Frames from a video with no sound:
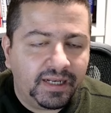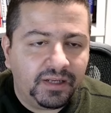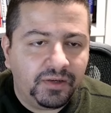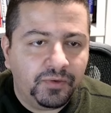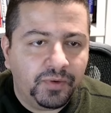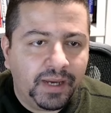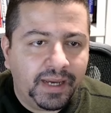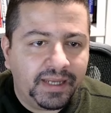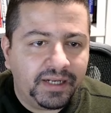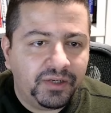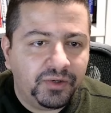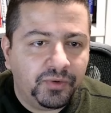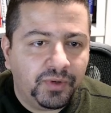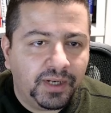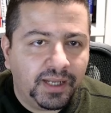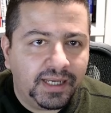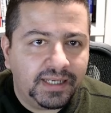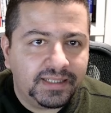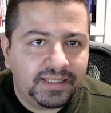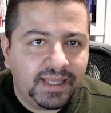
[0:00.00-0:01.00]
And you
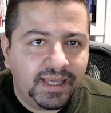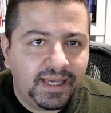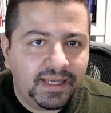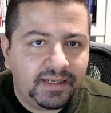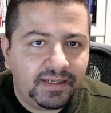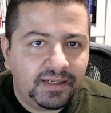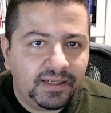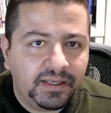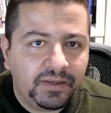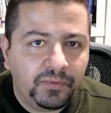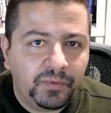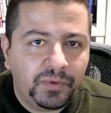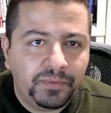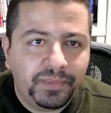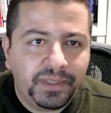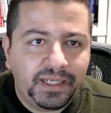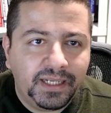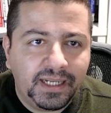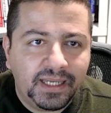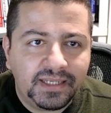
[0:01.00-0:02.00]
annualize that, it would
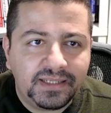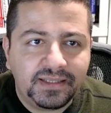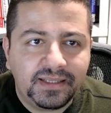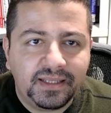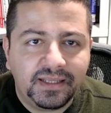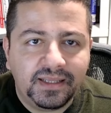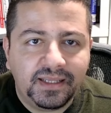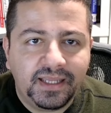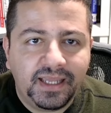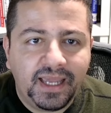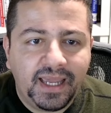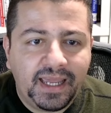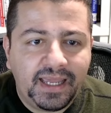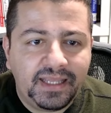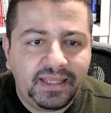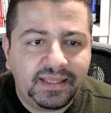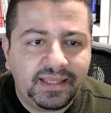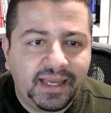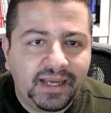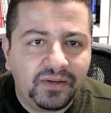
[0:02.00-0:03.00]
be less than the
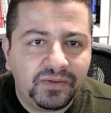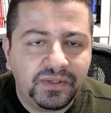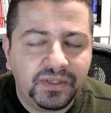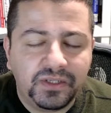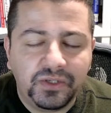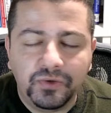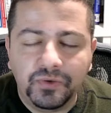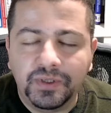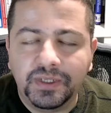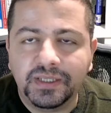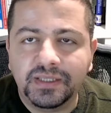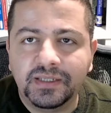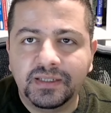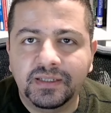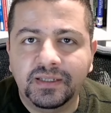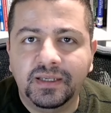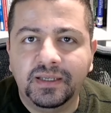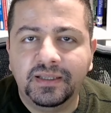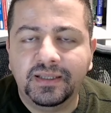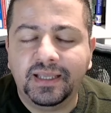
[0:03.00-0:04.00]
eight thousand
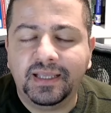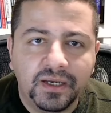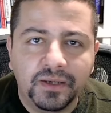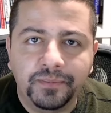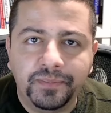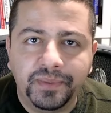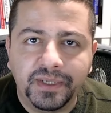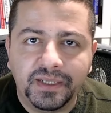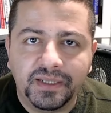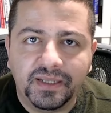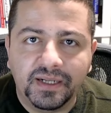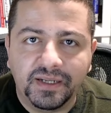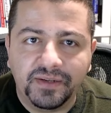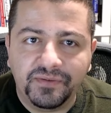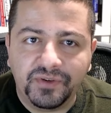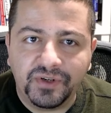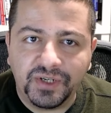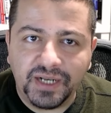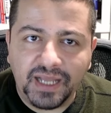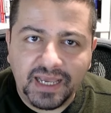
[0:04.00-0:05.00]
units the company
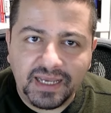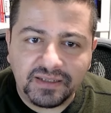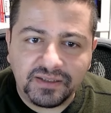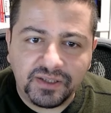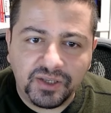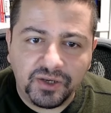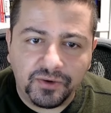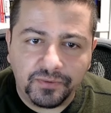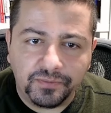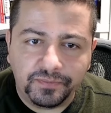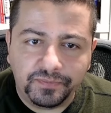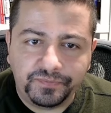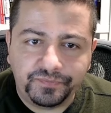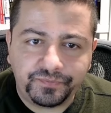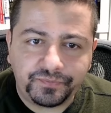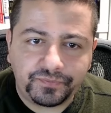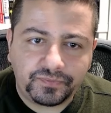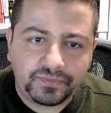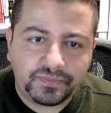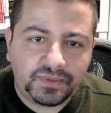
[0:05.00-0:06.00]
delivered last year.
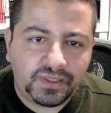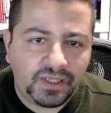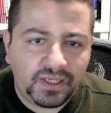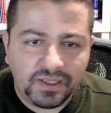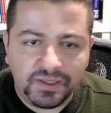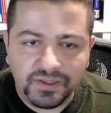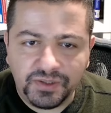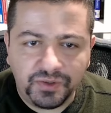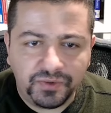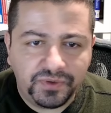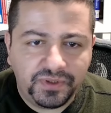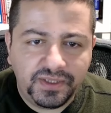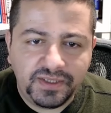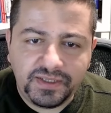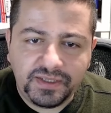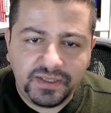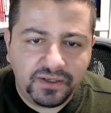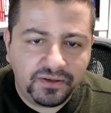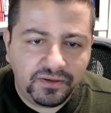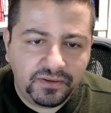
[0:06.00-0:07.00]
So
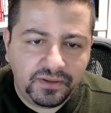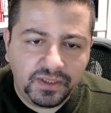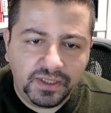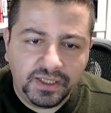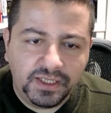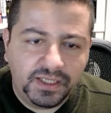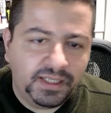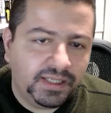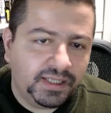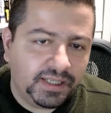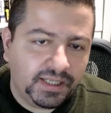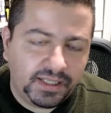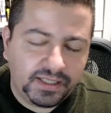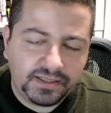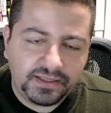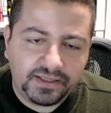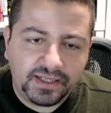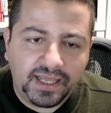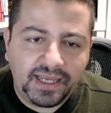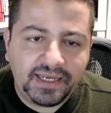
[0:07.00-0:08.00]
this year
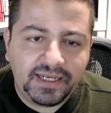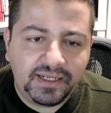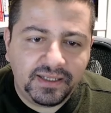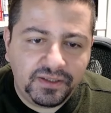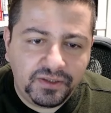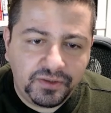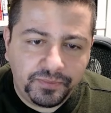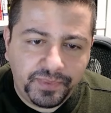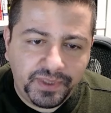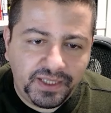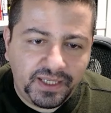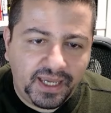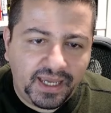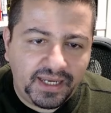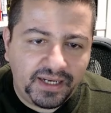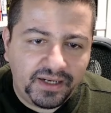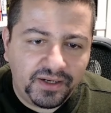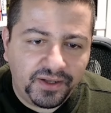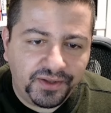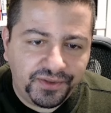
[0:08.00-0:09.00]
is likely to be
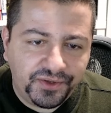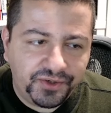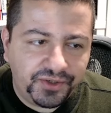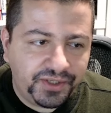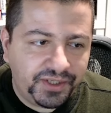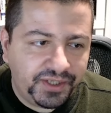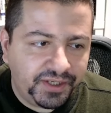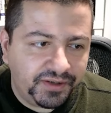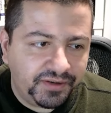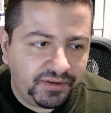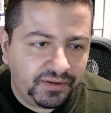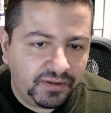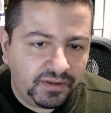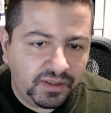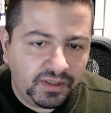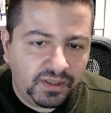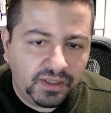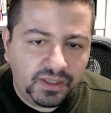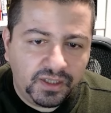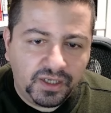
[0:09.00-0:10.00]
another year
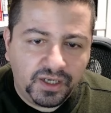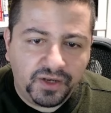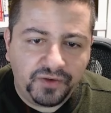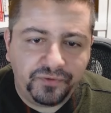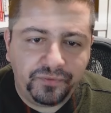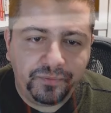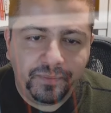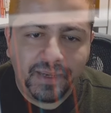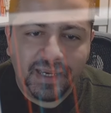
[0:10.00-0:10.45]
of